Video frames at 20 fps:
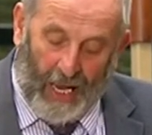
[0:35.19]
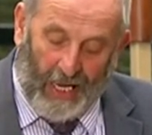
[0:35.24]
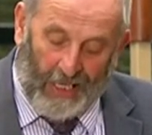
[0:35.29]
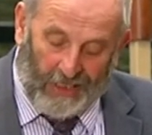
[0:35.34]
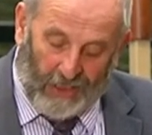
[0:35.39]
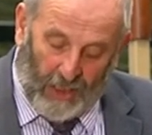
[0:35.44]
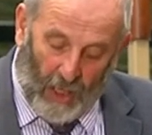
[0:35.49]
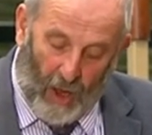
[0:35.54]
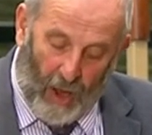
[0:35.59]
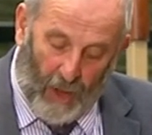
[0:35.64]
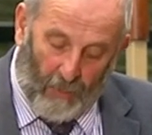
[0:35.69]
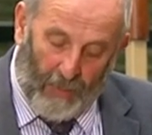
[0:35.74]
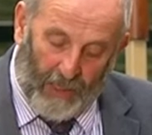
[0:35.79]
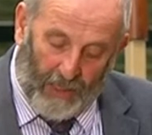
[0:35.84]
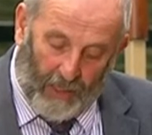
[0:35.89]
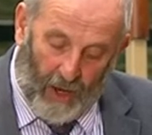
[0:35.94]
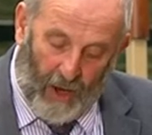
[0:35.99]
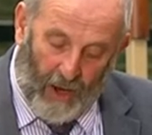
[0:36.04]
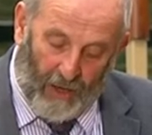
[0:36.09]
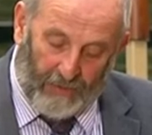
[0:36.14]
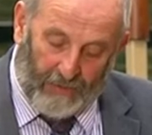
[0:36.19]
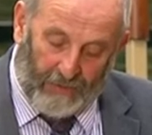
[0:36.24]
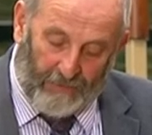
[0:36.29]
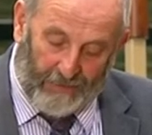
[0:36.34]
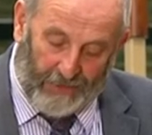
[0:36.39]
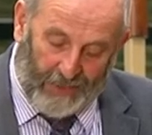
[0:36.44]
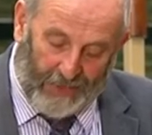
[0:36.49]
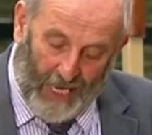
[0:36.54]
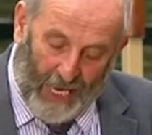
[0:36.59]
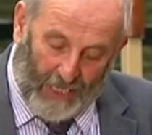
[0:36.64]
It's all because
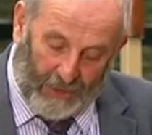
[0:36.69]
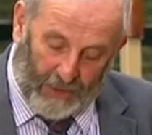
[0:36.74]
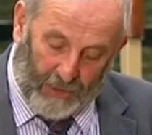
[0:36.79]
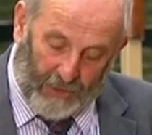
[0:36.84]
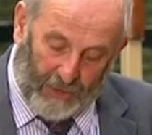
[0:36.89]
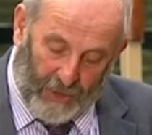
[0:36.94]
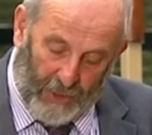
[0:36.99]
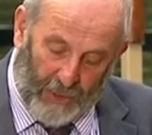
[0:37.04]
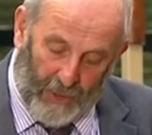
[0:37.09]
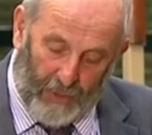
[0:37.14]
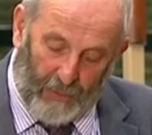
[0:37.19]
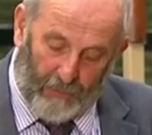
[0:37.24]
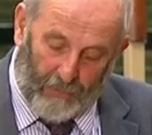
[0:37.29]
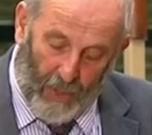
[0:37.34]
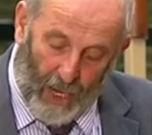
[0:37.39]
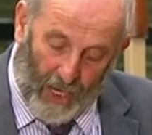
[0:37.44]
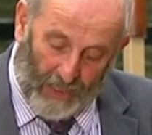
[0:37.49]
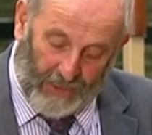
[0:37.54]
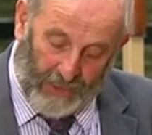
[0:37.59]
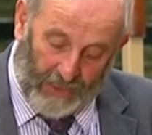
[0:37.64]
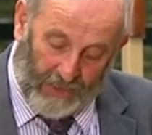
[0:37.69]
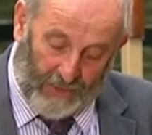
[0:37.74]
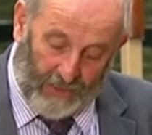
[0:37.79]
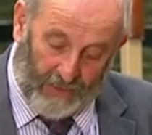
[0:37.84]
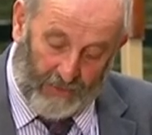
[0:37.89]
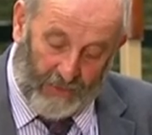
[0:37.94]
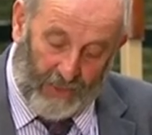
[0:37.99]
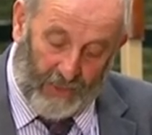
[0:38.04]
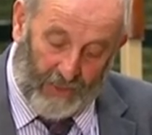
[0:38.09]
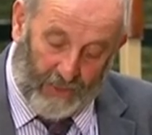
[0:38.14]
of statutory
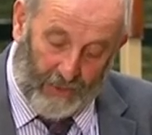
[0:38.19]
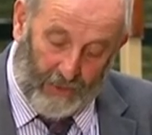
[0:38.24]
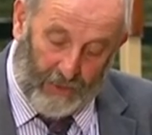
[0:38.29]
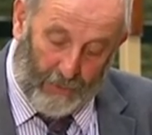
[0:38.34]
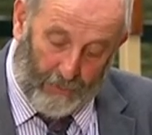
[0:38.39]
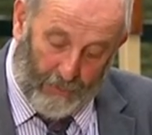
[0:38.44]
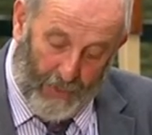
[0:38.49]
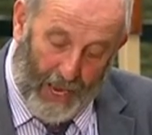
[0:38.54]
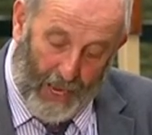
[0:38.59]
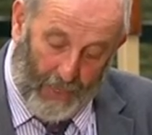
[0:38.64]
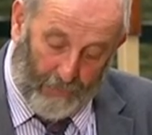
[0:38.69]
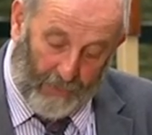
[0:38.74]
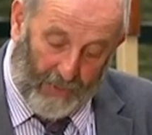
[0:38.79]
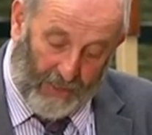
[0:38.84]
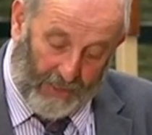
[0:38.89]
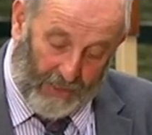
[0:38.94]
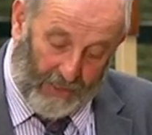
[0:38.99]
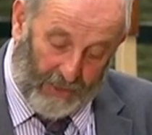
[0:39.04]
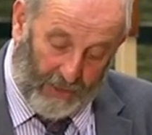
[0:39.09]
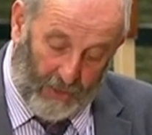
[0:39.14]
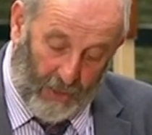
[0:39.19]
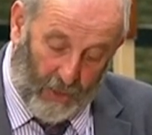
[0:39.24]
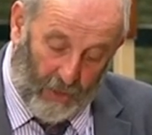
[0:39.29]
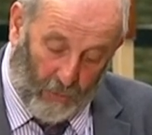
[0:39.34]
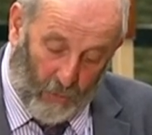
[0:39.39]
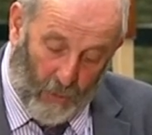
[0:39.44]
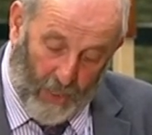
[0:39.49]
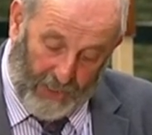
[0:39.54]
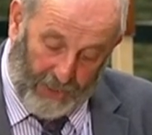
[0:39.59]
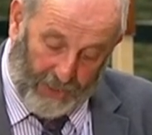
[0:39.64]
processes that the department is
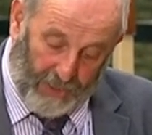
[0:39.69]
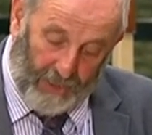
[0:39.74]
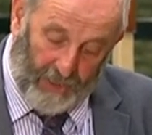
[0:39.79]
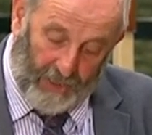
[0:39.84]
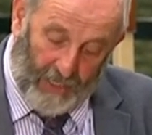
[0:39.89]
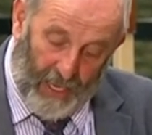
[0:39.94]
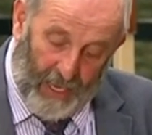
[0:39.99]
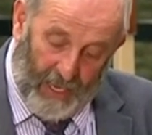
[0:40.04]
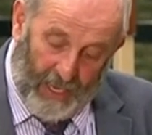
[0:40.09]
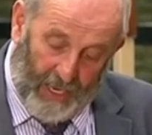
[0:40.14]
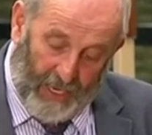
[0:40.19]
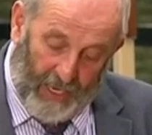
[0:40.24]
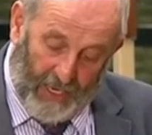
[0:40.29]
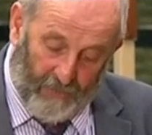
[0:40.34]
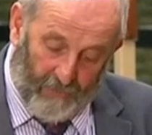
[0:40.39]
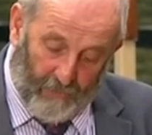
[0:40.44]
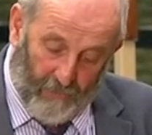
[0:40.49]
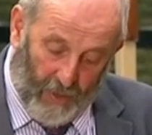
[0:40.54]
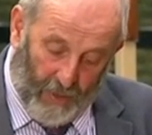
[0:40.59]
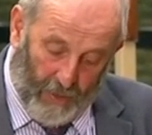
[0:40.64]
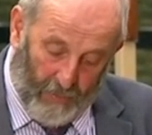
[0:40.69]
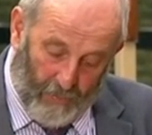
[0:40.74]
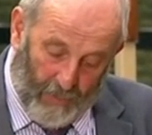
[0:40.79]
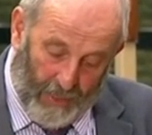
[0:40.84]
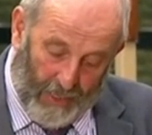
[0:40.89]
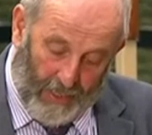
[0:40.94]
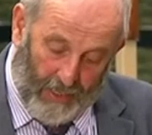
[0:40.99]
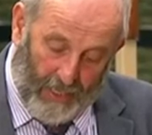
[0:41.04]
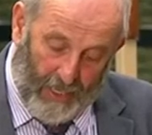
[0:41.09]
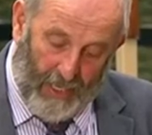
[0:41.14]
requesting
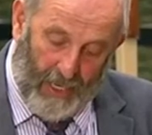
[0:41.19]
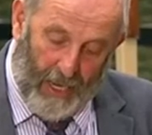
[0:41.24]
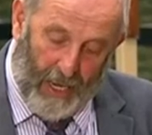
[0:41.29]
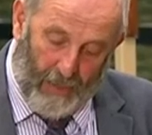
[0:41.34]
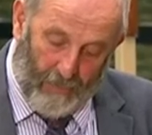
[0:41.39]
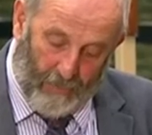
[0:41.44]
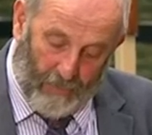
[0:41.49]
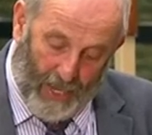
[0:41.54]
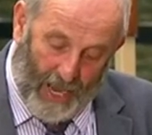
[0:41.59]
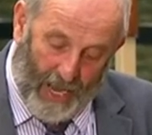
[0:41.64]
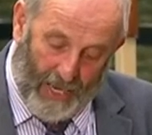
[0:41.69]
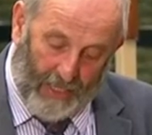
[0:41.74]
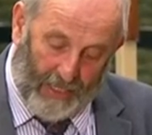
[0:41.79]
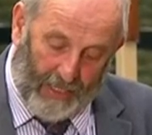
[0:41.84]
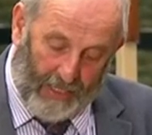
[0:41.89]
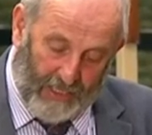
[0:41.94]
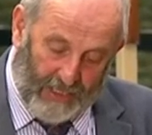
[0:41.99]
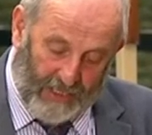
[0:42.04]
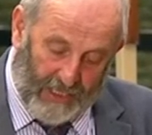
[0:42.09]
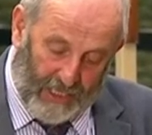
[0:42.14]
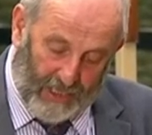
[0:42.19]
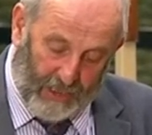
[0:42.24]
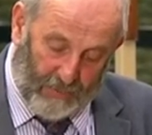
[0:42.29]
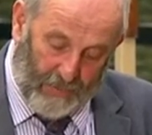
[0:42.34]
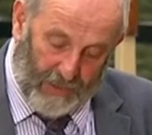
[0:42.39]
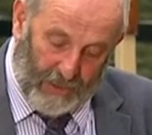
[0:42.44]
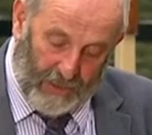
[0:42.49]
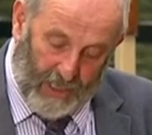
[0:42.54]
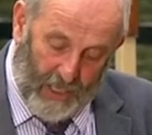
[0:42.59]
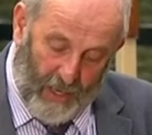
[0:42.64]
environmental and planning
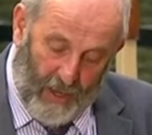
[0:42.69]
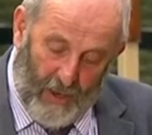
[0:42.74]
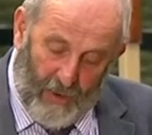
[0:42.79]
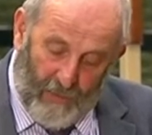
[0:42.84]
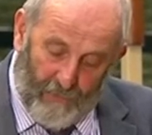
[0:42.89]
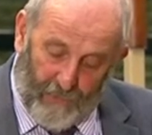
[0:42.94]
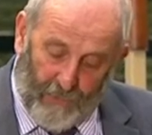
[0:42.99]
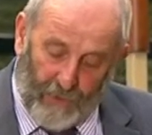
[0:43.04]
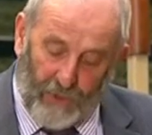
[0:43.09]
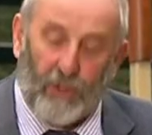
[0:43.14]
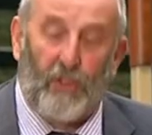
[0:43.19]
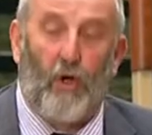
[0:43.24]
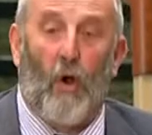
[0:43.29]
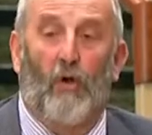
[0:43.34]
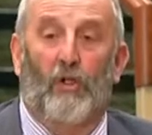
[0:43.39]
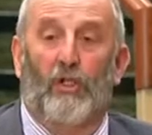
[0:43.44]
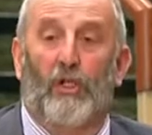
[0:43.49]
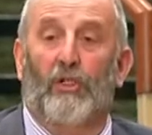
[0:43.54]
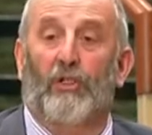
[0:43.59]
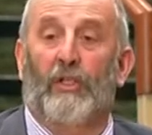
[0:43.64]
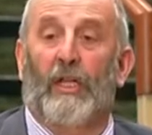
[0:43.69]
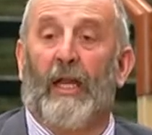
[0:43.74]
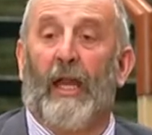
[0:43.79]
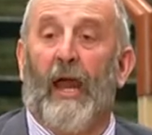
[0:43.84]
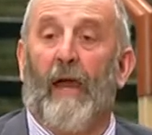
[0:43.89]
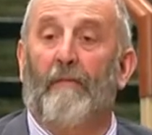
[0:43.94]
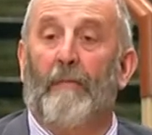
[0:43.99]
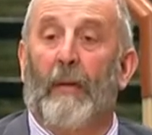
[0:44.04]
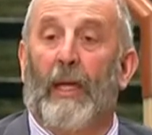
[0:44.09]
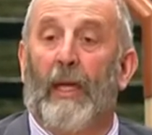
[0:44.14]
assessments for structures that
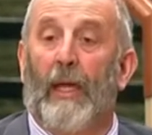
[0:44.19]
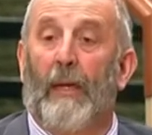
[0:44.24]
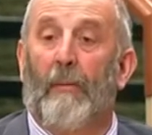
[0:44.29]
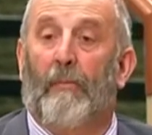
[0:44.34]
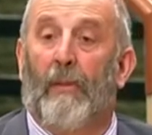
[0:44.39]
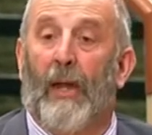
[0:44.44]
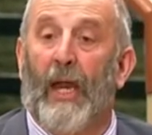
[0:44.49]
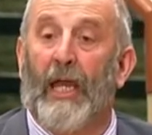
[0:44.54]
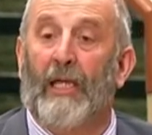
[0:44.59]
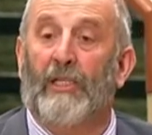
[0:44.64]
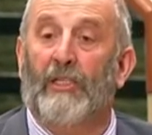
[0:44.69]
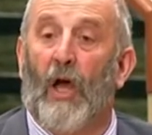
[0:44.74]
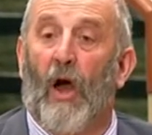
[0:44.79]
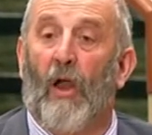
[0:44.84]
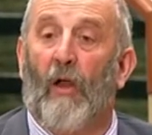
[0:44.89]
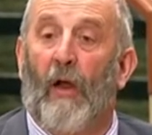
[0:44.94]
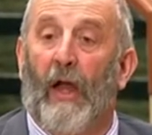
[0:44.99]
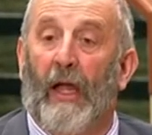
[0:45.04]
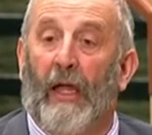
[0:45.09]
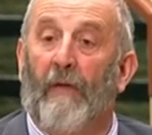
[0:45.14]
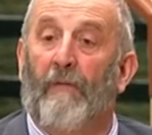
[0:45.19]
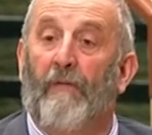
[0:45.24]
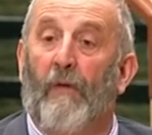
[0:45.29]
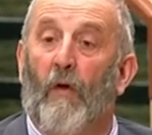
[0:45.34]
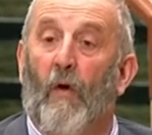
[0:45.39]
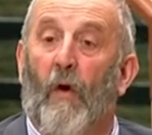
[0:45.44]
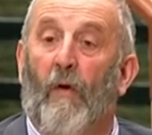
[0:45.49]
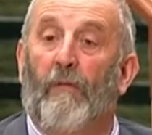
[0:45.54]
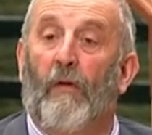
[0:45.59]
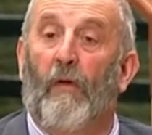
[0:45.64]
have been in place already
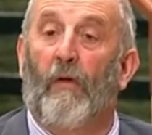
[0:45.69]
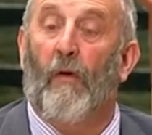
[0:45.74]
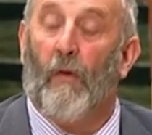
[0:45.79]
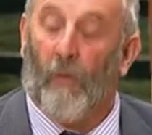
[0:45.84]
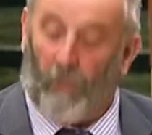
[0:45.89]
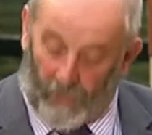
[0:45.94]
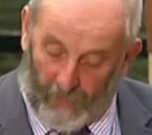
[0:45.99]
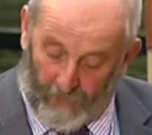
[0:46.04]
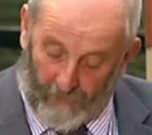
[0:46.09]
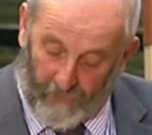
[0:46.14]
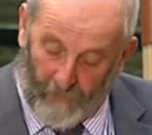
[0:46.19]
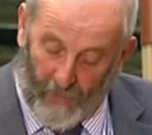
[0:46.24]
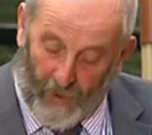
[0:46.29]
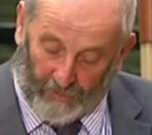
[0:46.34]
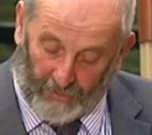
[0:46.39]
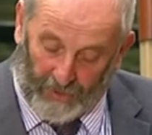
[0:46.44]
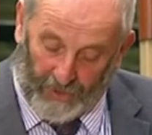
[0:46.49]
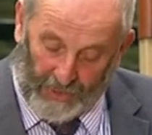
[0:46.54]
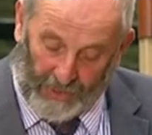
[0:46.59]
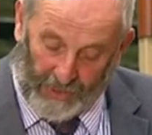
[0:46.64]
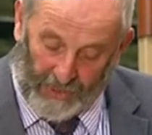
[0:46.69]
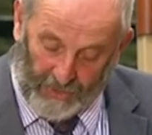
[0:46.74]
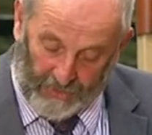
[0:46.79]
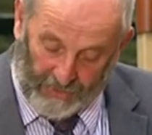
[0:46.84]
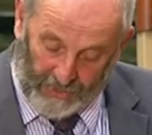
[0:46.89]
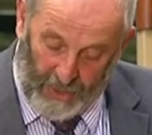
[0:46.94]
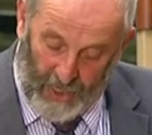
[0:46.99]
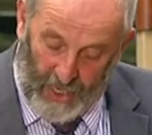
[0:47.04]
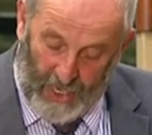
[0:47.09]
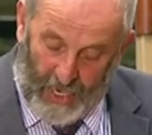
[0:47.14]
for over 140
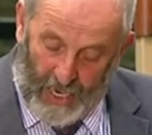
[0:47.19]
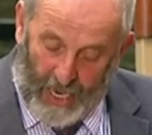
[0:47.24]
years.